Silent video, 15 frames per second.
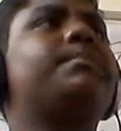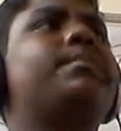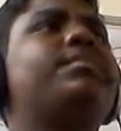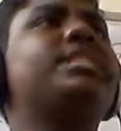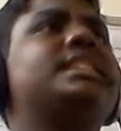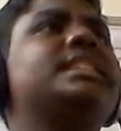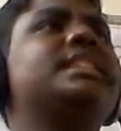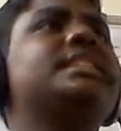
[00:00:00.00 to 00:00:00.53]

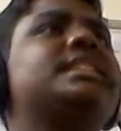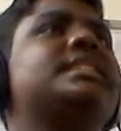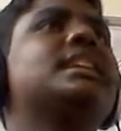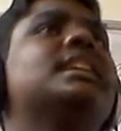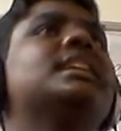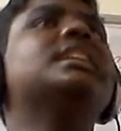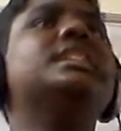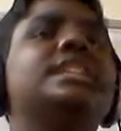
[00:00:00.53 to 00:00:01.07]
which is
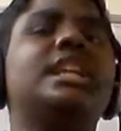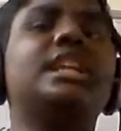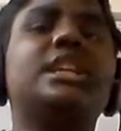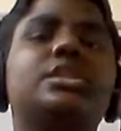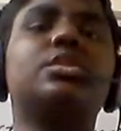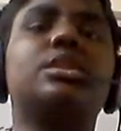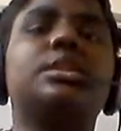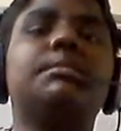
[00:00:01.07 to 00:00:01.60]
near
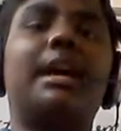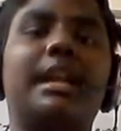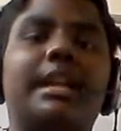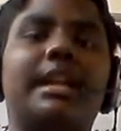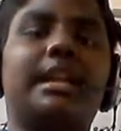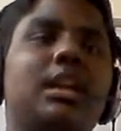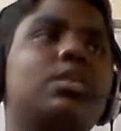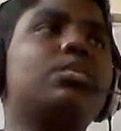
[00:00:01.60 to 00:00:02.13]
to the
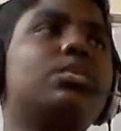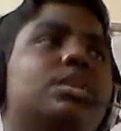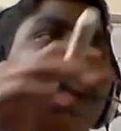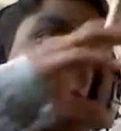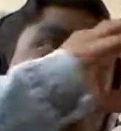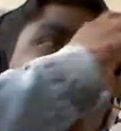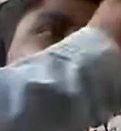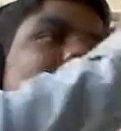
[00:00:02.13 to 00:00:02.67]
market. Now,
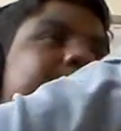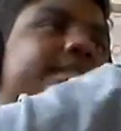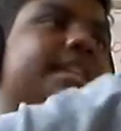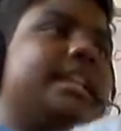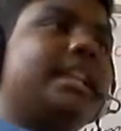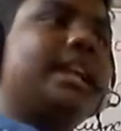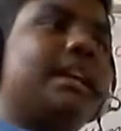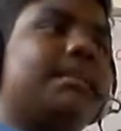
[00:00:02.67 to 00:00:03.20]
if I am
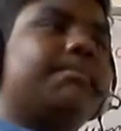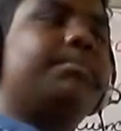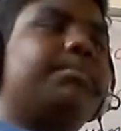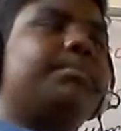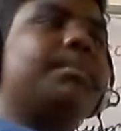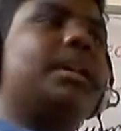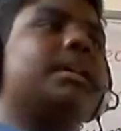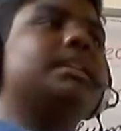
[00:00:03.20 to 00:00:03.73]
setting up
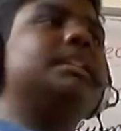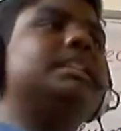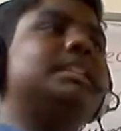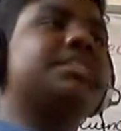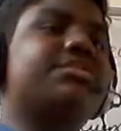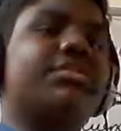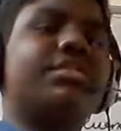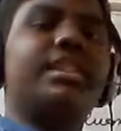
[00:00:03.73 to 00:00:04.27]

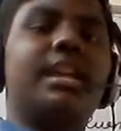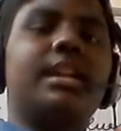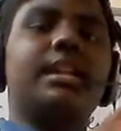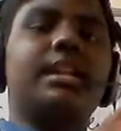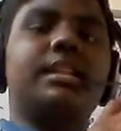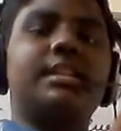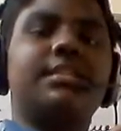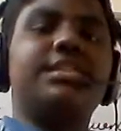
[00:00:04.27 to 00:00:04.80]
industry
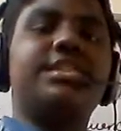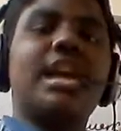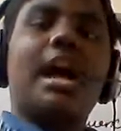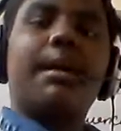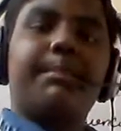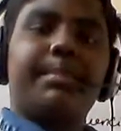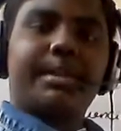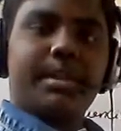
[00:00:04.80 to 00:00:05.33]
near the
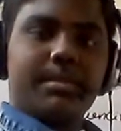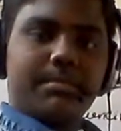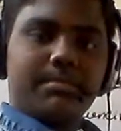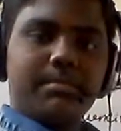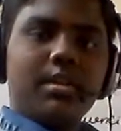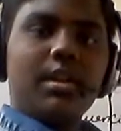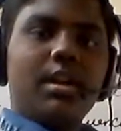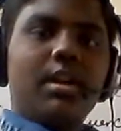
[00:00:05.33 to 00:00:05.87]
Visakhapatnam,
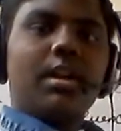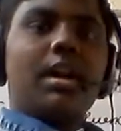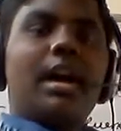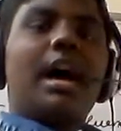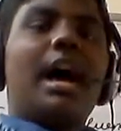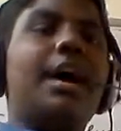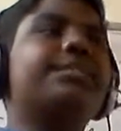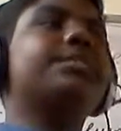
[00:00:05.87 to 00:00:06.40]

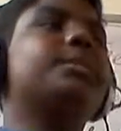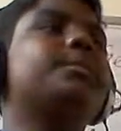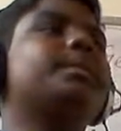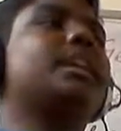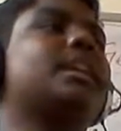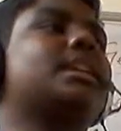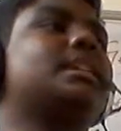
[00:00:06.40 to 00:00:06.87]
I would be